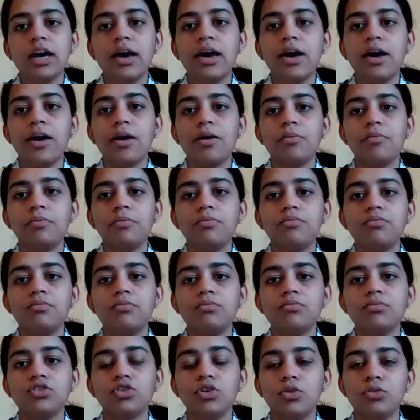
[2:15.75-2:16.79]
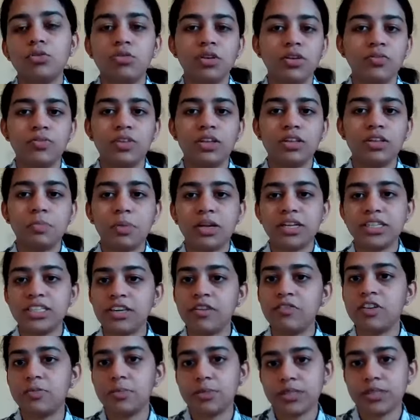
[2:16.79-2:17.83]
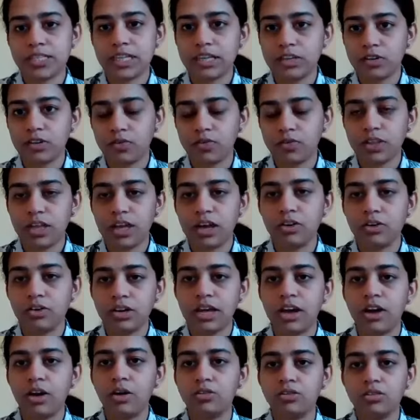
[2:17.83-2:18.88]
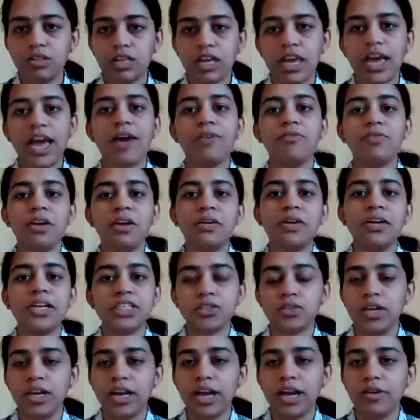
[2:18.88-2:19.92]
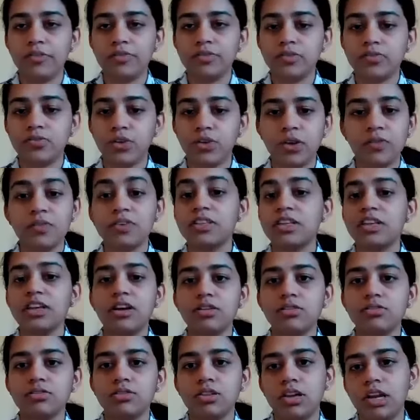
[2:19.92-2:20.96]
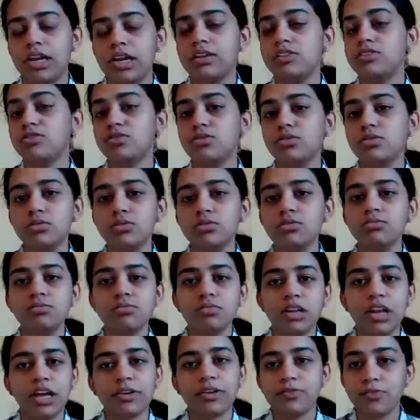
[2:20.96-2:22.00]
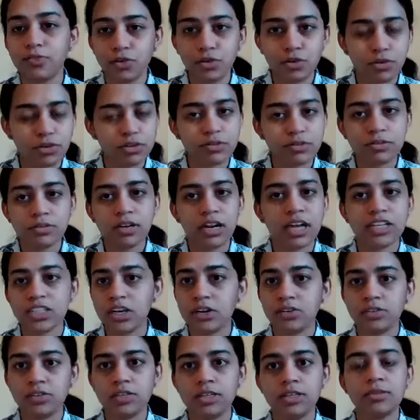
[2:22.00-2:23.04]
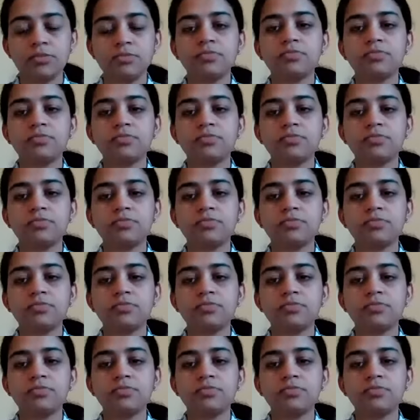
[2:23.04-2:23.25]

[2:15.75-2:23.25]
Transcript: So if they spend 70% of that on health, they have very little left for everything else, like school, like food, like shelter.